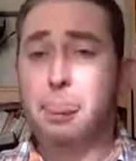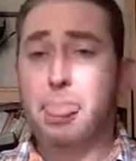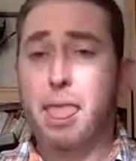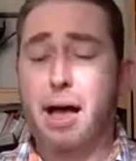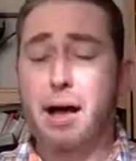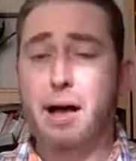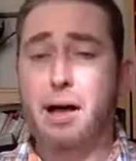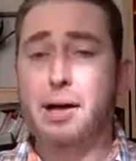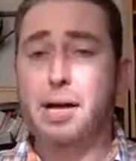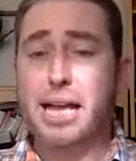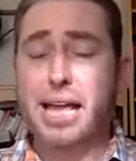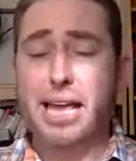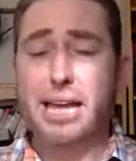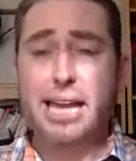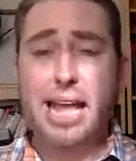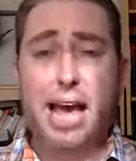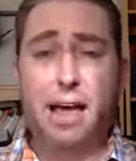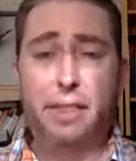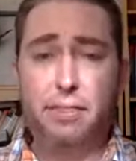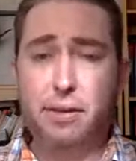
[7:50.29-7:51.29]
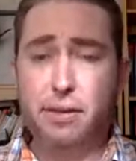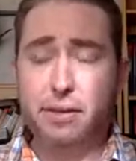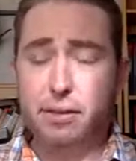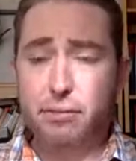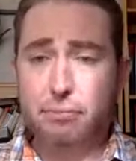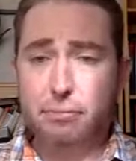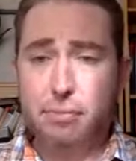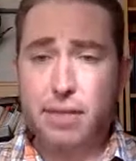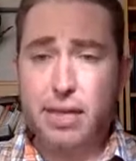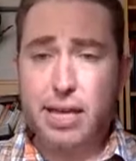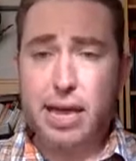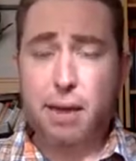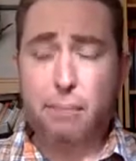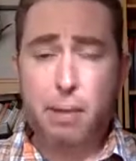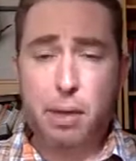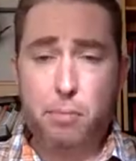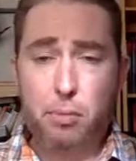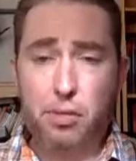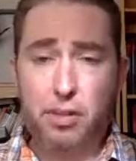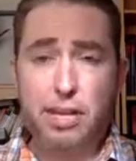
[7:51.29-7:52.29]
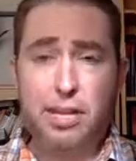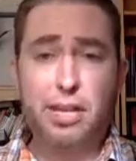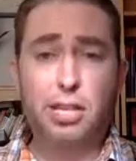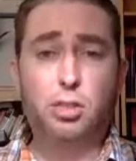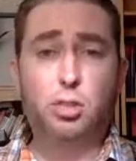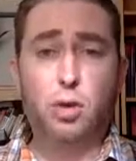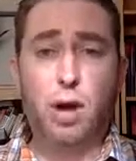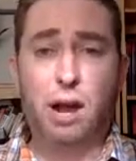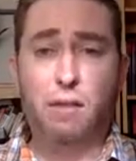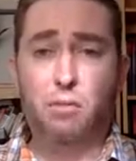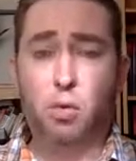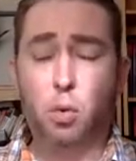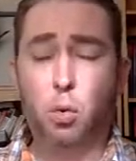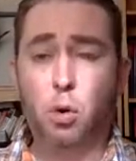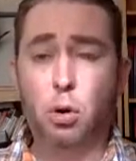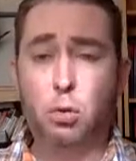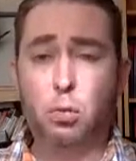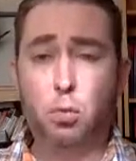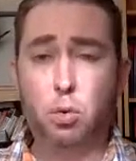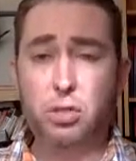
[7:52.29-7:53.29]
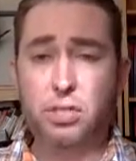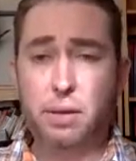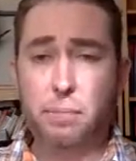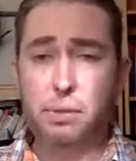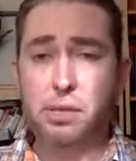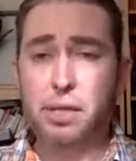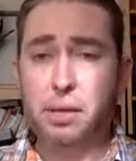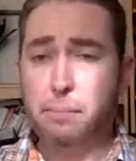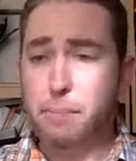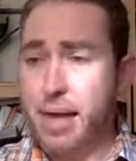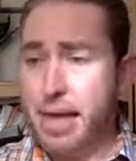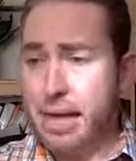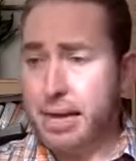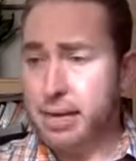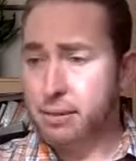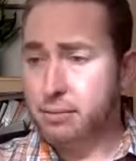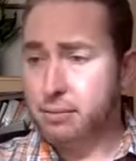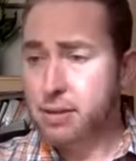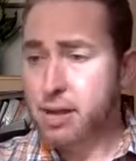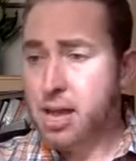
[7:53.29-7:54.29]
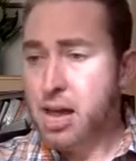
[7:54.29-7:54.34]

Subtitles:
And yeah, the people that did travel were typically men.